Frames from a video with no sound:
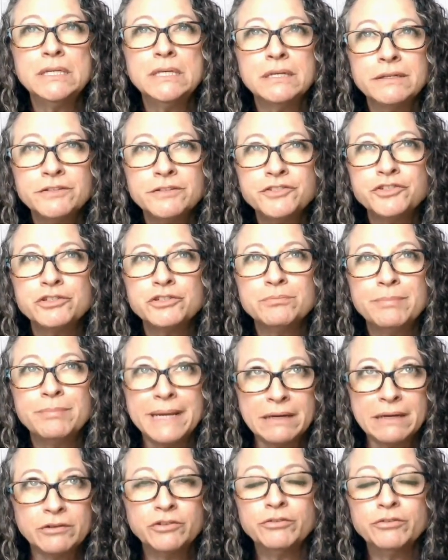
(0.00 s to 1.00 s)
is
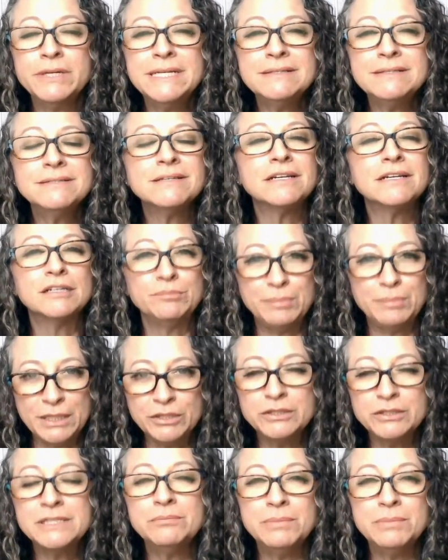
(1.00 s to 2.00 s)
because your
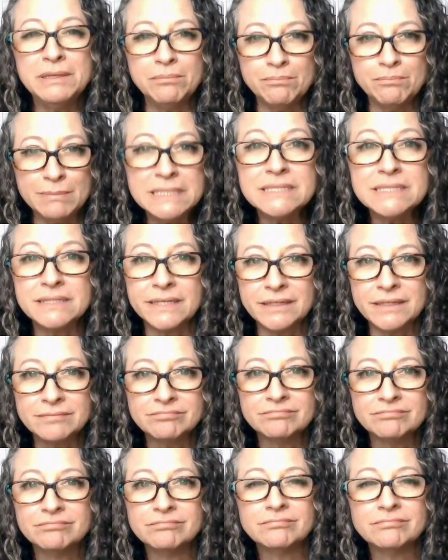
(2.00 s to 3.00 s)
boundaries appear to be
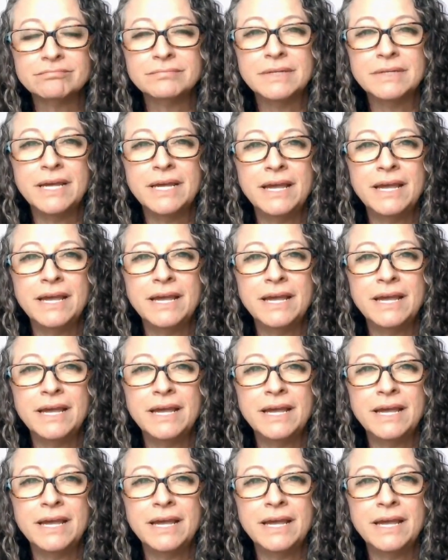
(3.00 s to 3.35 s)
missing.